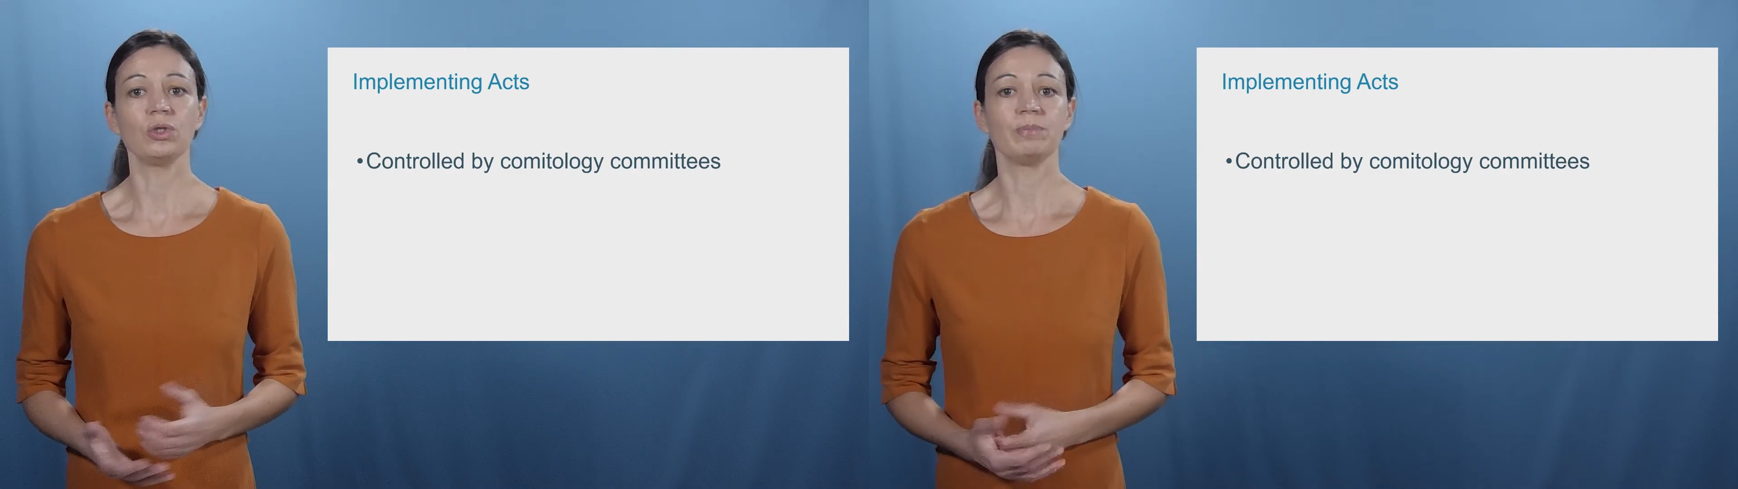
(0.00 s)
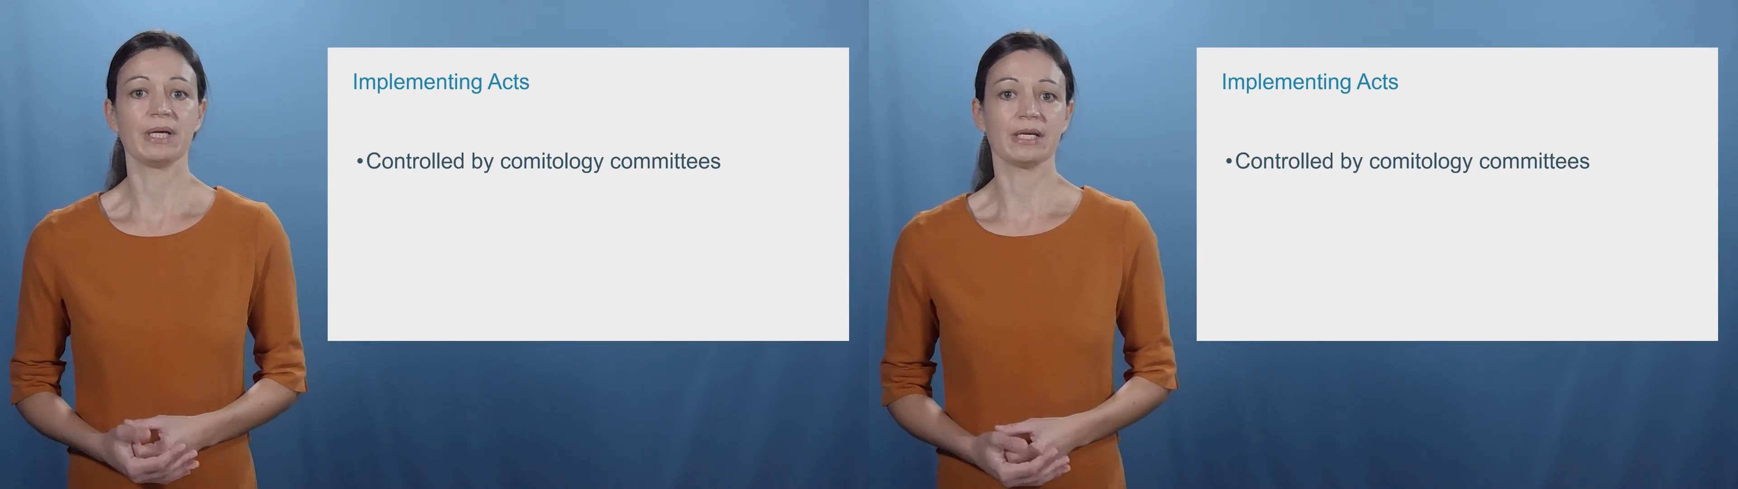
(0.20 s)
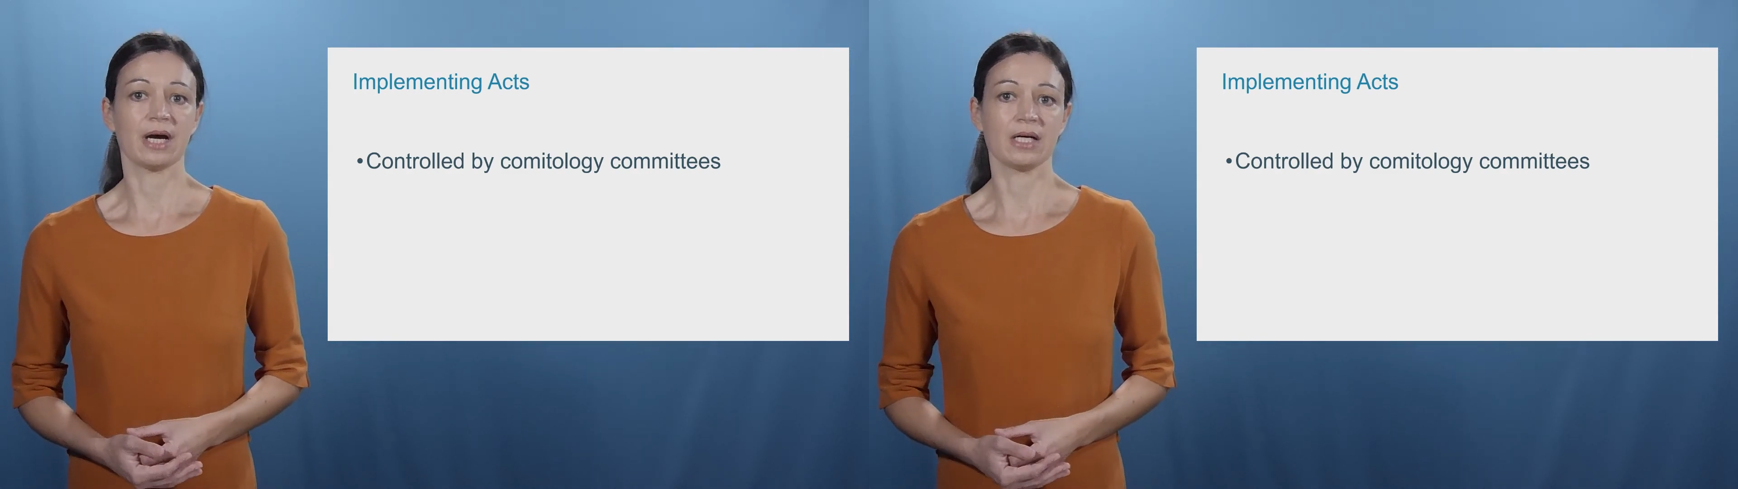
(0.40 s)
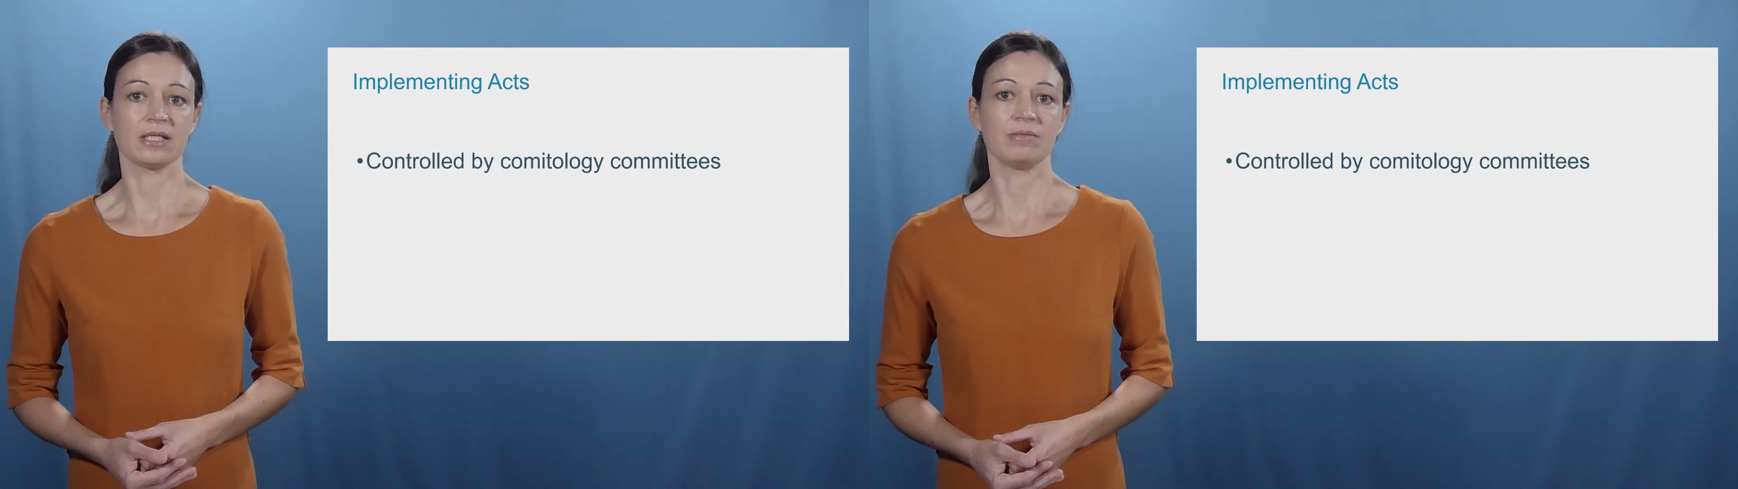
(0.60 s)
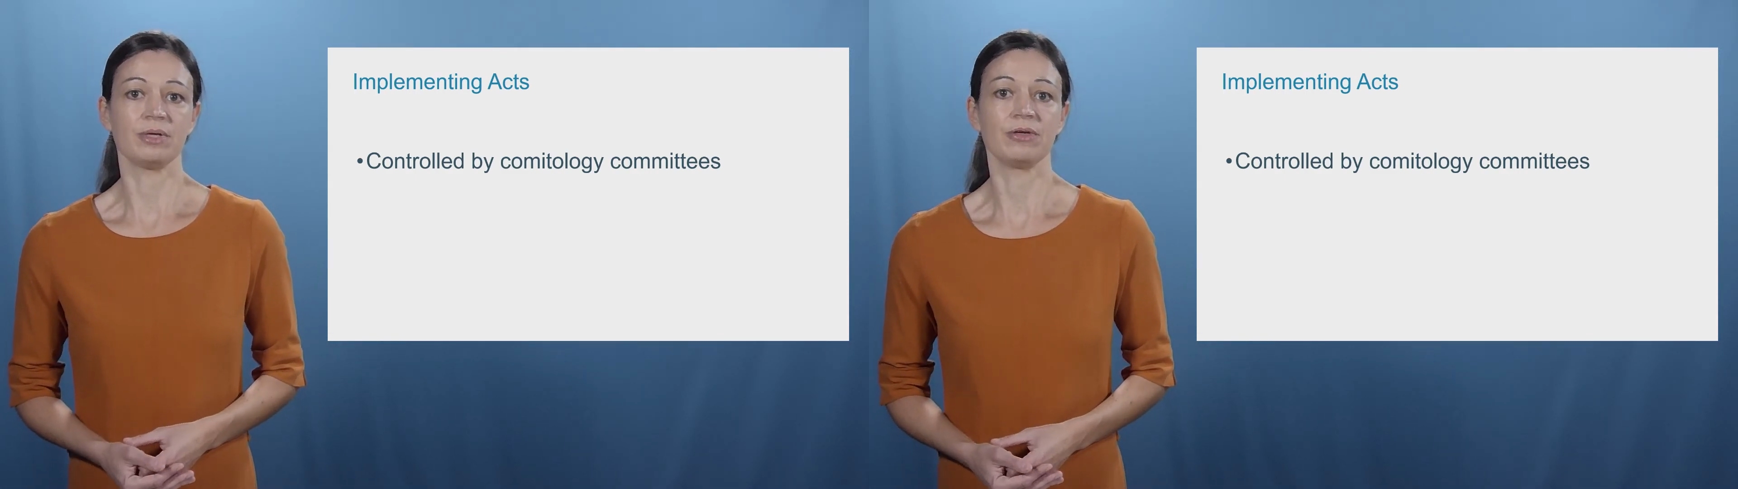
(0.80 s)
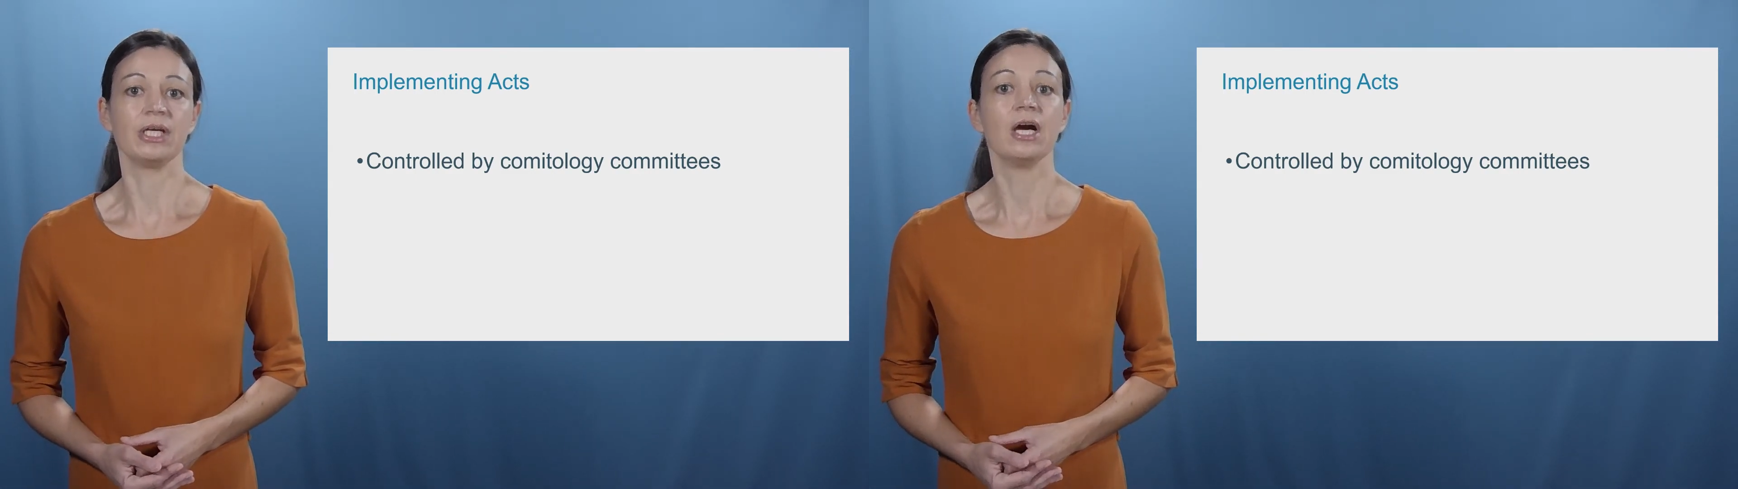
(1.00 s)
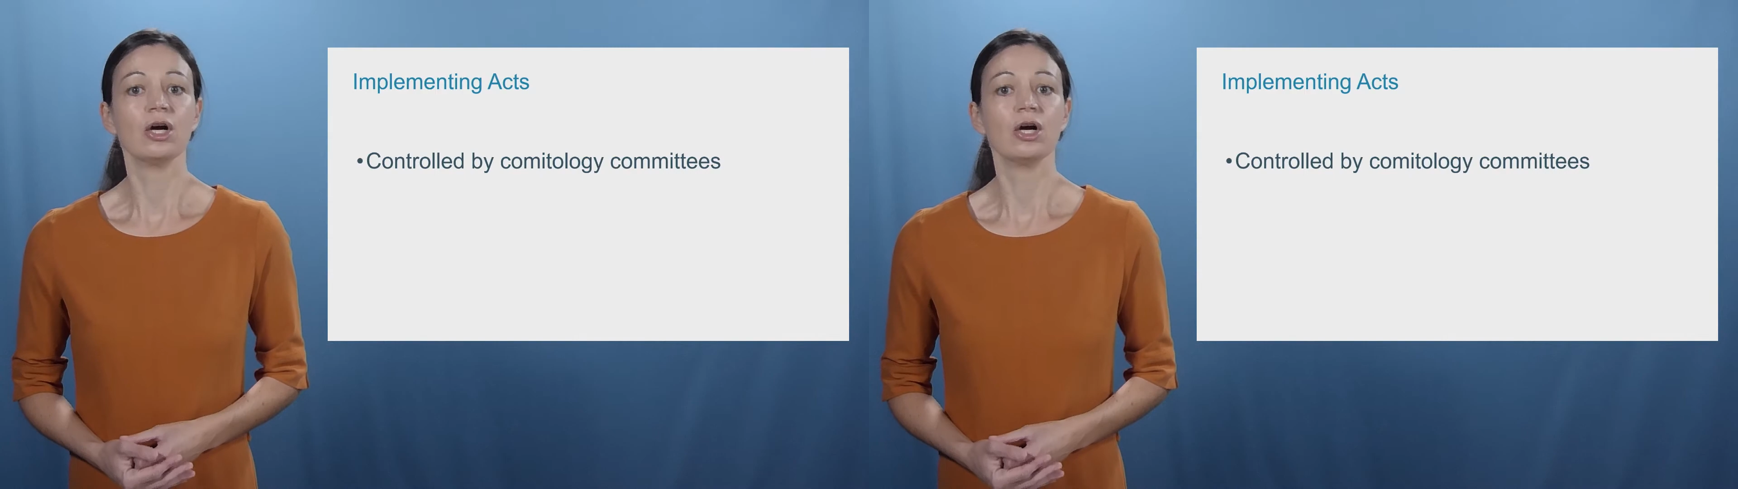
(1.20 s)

by the customary